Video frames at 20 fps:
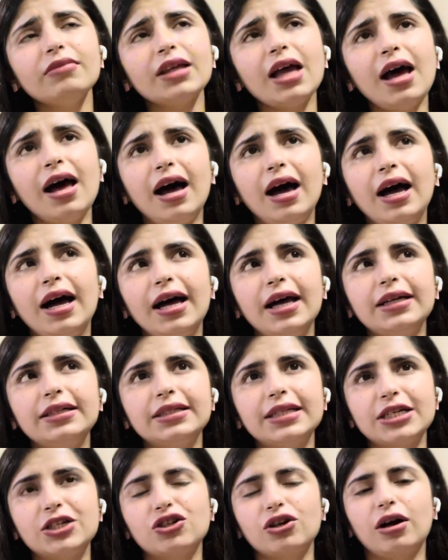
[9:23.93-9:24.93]

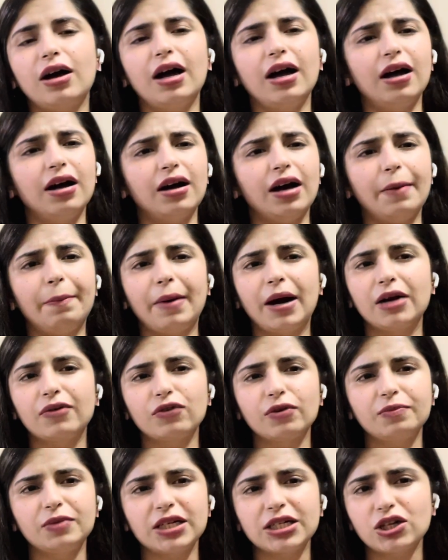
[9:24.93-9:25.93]
and apart
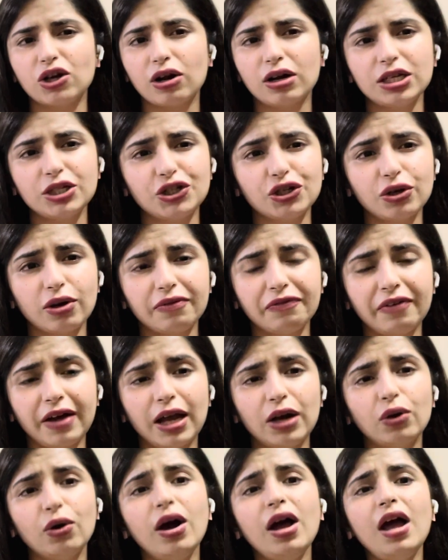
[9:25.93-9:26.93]
from tetralogy of
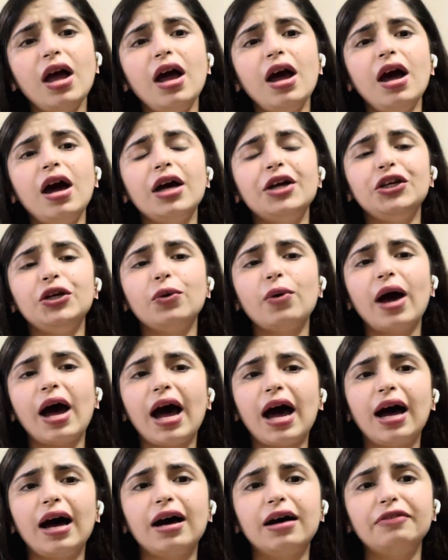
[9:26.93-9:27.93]
Fallot, you
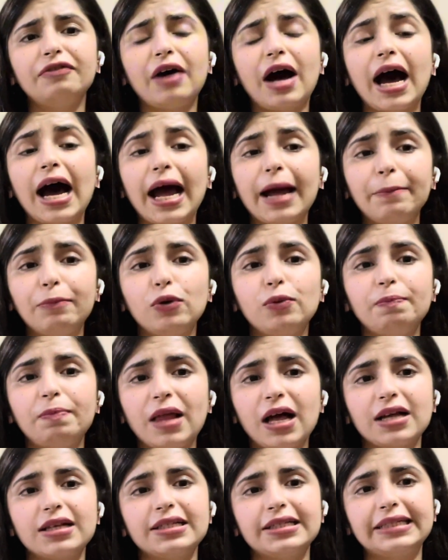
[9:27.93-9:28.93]
have
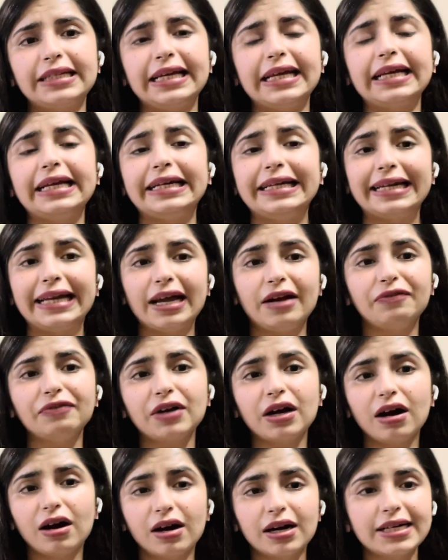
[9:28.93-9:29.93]
hypoplastic
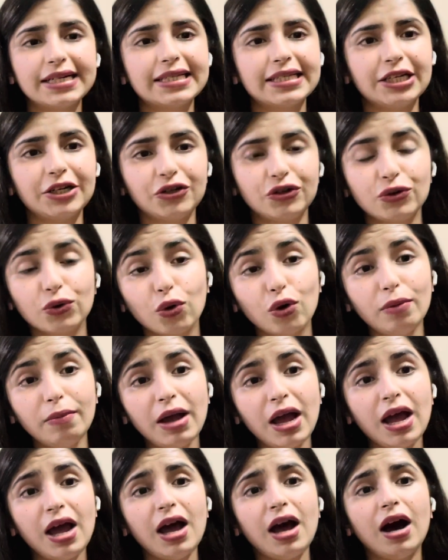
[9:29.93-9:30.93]
left heart syndrome,
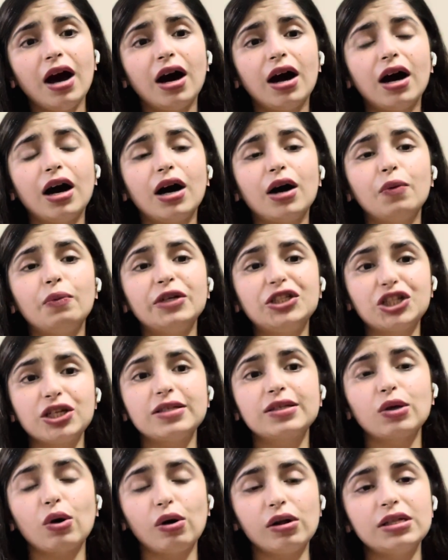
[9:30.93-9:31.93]
which
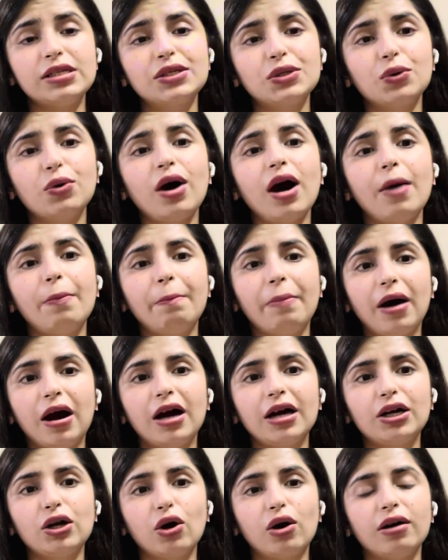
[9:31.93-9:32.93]
is also a
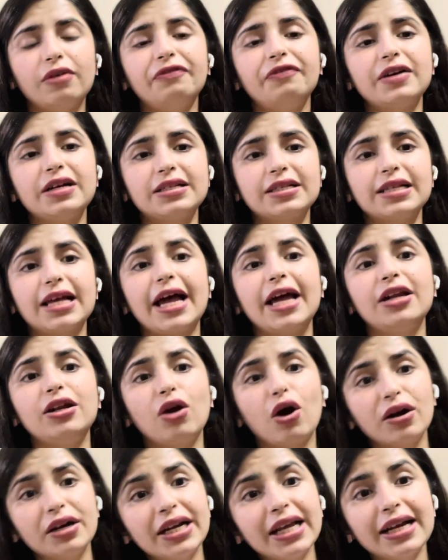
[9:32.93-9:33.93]
part of a
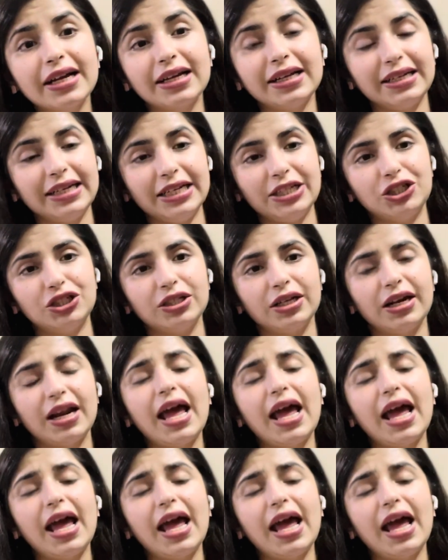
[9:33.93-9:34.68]
cyanotic condition.